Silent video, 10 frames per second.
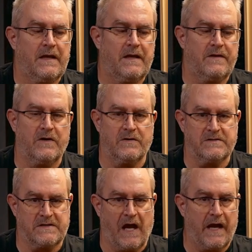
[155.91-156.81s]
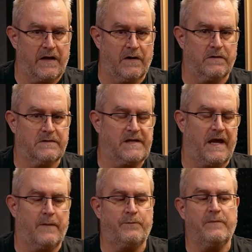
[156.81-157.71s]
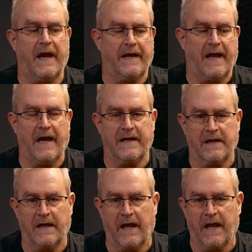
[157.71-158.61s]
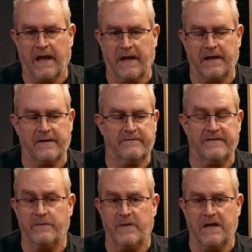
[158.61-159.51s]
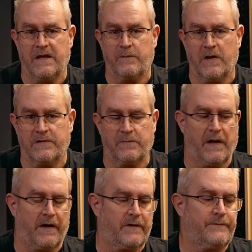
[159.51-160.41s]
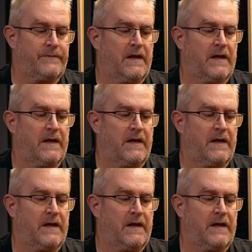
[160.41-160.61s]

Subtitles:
those diodes and adding a VBE multiplier